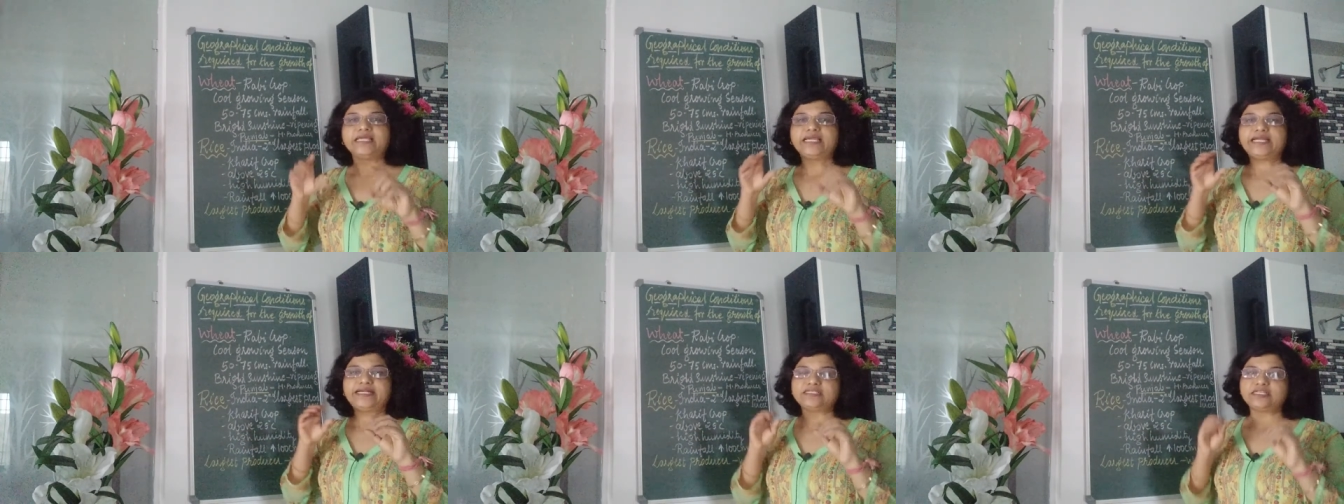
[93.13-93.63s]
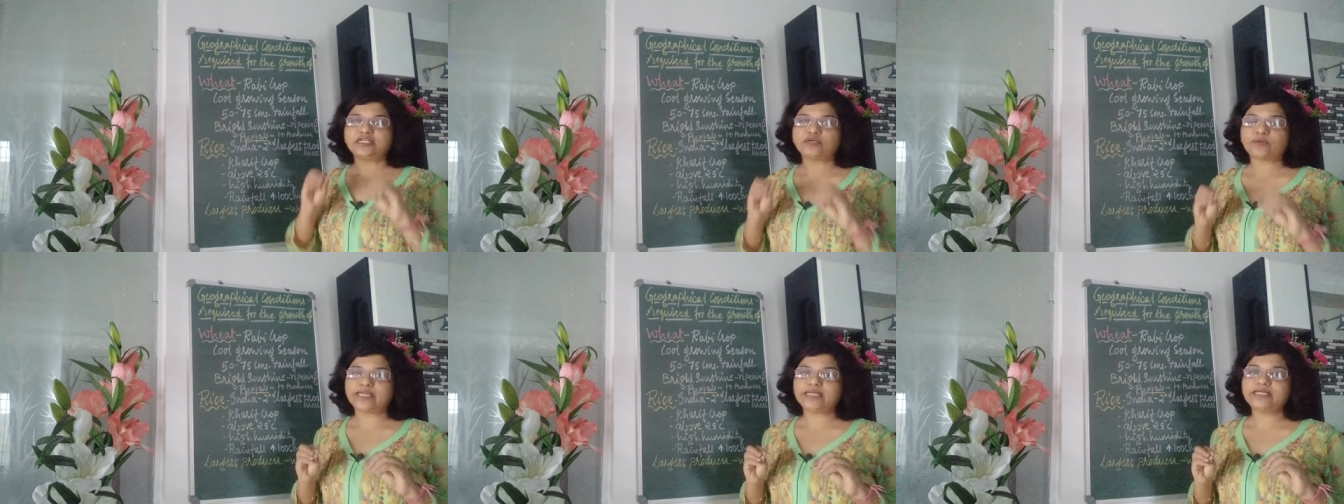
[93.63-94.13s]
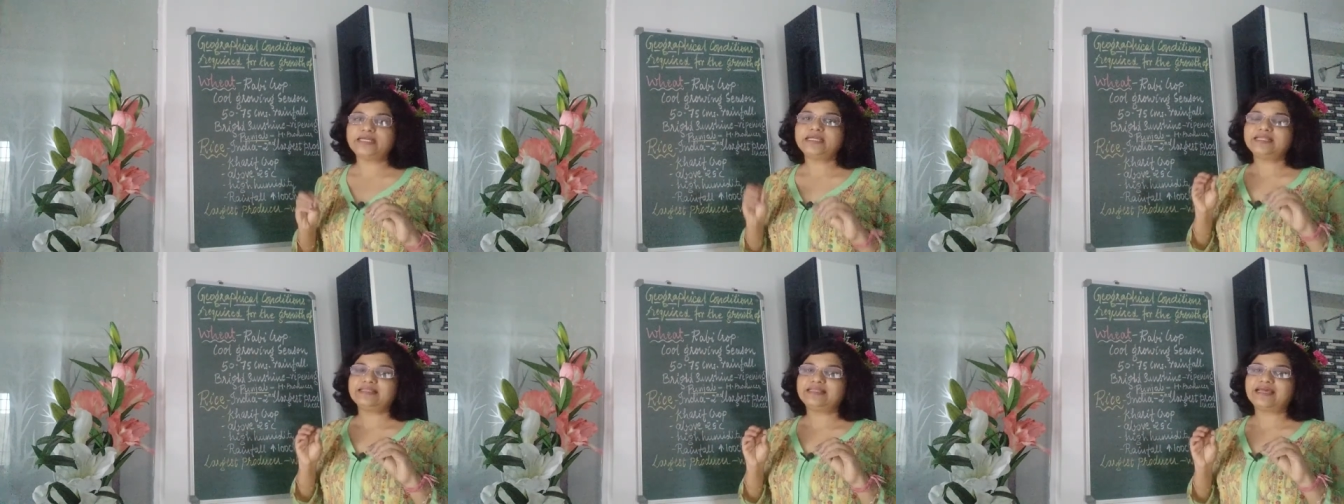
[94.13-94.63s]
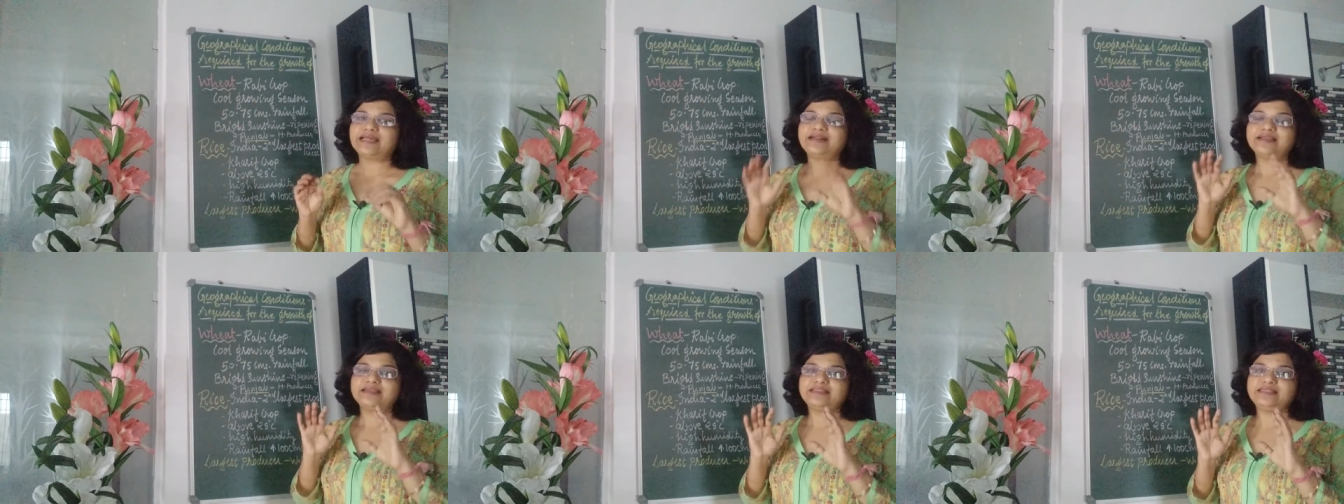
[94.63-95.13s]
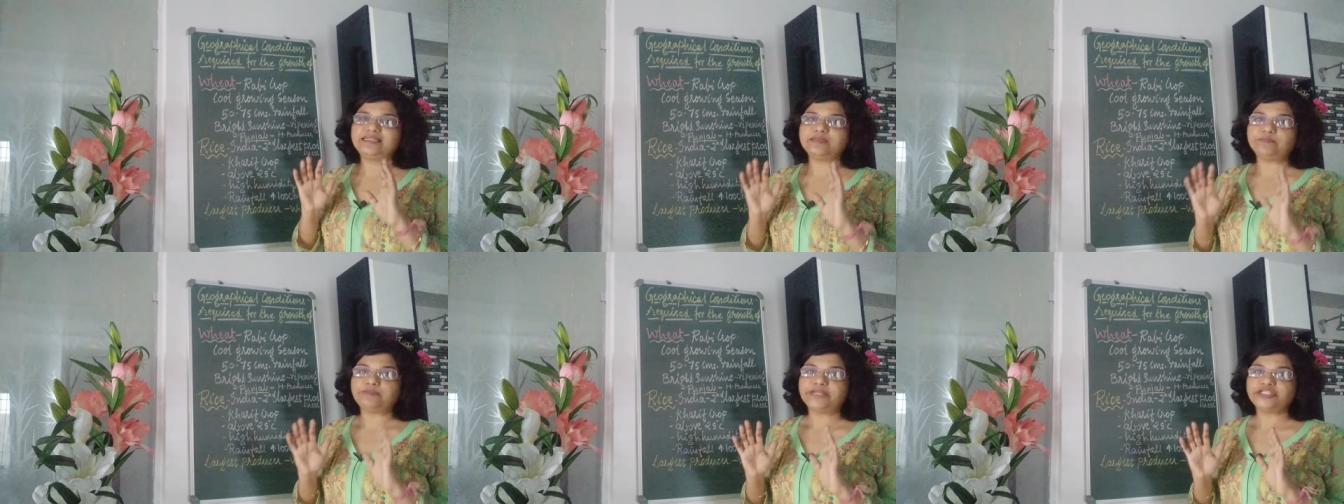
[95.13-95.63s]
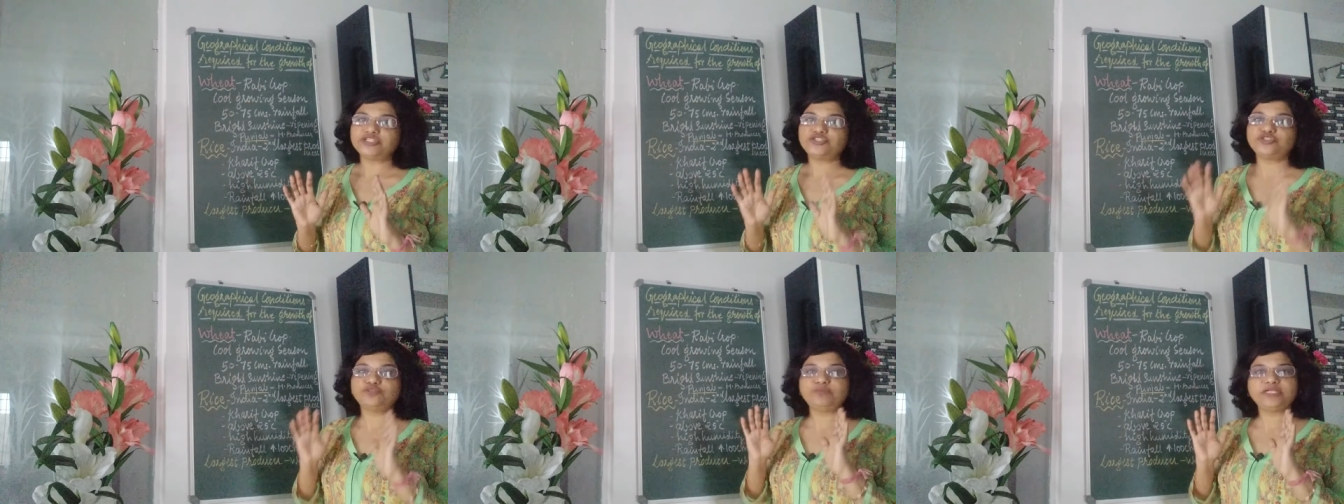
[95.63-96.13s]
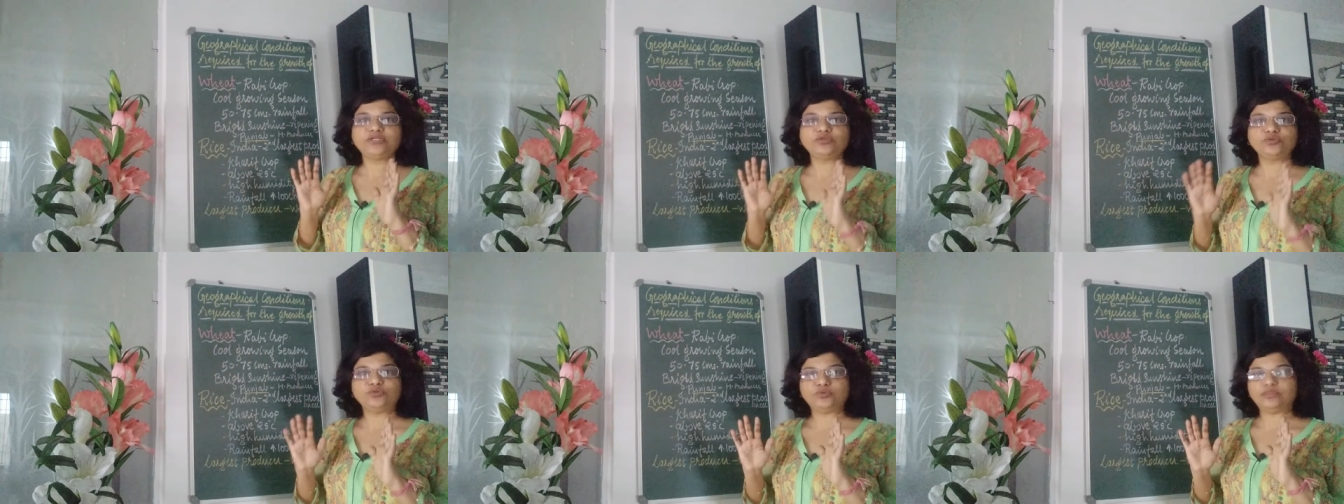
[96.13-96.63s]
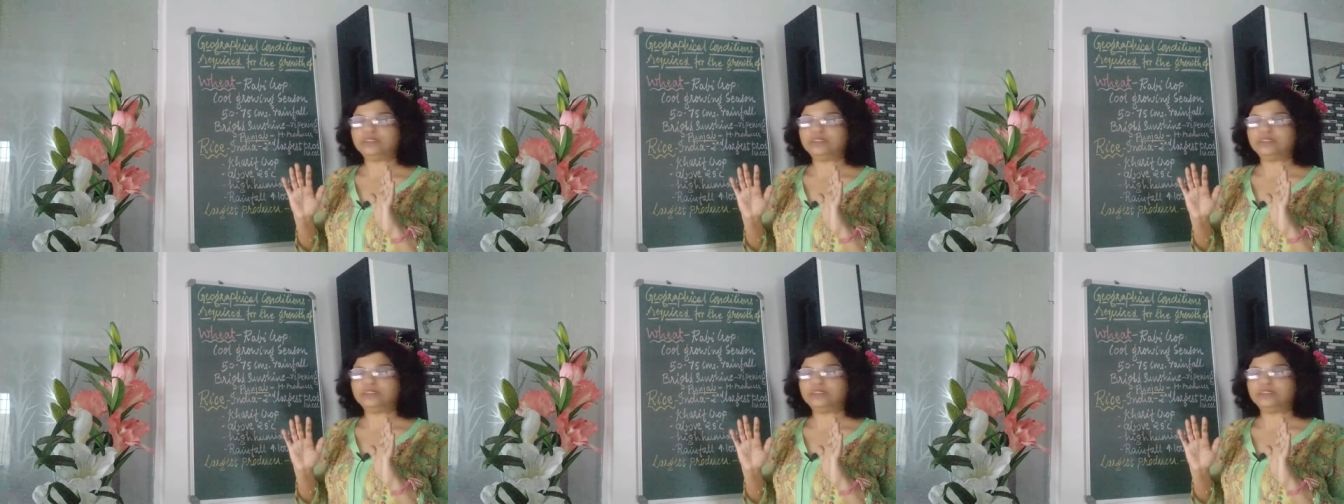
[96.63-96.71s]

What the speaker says: it is required that the temperature should be cool.